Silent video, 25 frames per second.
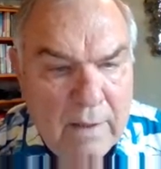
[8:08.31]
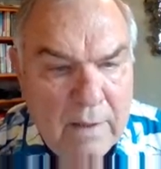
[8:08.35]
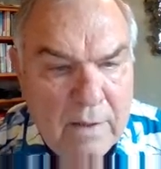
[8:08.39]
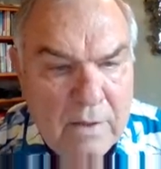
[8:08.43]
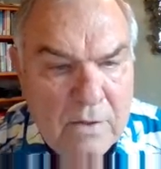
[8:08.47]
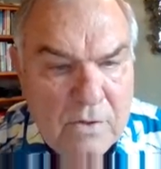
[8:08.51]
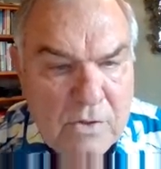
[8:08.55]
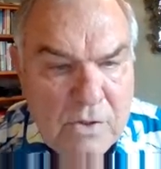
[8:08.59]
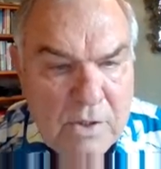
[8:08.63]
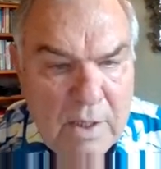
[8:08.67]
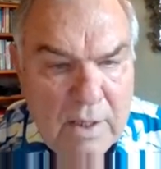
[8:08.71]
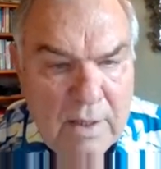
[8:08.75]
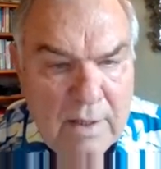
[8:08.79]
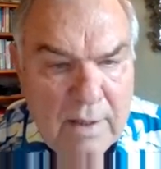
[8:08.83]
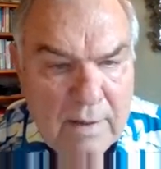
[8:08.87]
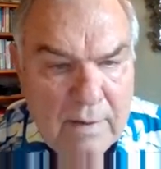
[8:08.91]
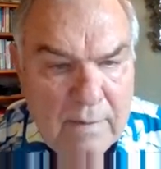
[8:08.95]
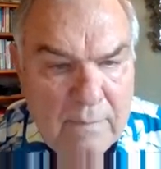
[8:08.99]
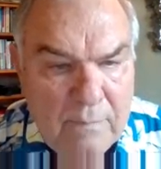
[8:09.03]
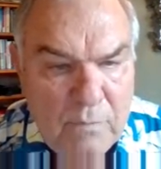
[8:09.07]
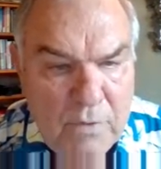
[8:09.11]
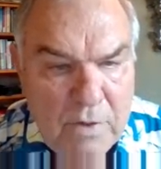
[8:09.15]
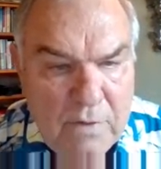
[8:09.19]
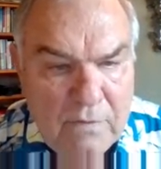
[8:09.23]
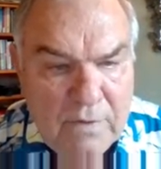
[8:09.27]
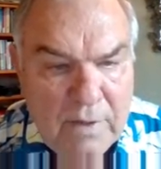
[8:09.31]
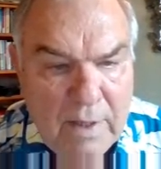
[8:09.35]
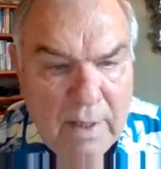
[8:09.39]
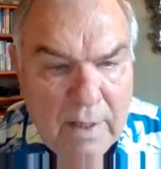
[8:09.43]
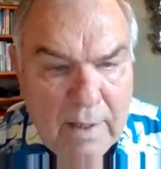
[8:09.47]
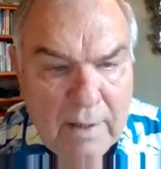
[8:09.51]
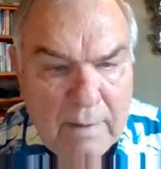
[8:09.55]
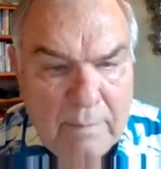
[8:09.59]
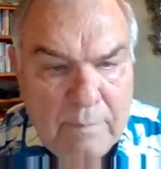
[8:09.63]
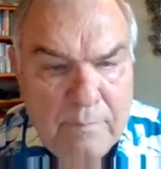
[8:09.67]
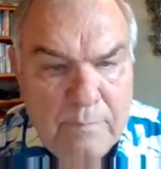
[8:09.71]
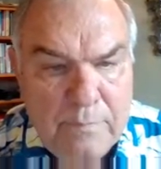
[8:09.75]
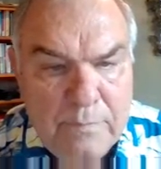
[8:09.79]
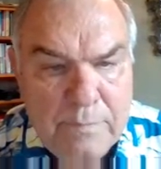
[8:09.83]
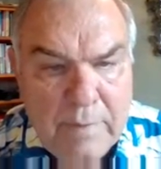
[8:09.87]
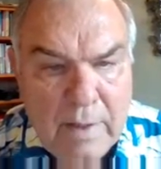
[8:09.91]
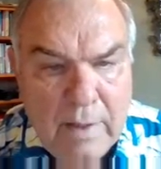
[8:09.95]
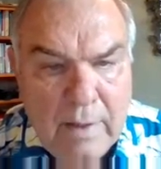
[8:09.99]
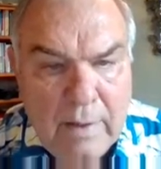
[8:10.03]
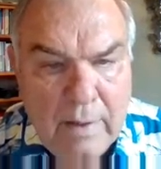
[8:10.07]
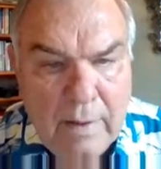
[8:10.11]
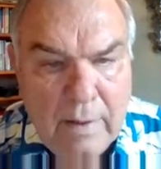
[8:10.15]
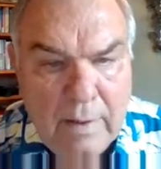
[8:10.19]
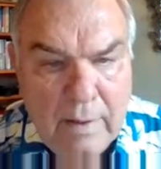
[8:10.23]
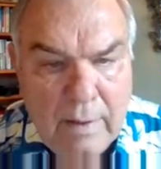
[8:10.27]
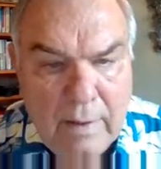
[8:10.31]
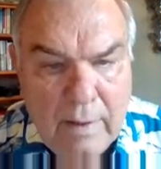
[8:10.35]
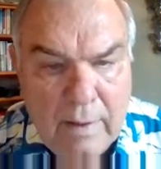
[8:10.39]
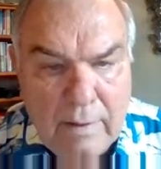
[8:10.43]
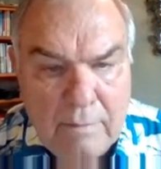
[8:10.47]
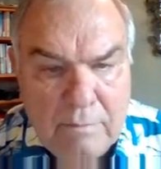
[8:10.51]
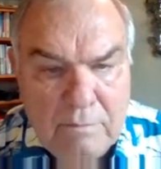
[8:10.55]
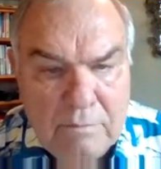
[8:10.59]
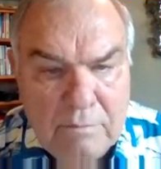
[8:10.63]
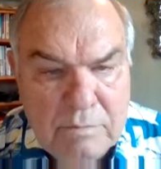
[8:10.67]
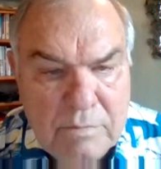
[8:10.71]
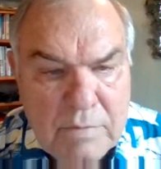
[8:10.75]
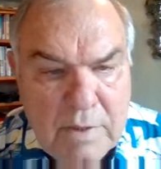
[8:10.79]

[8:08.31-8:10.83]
you see that you've got a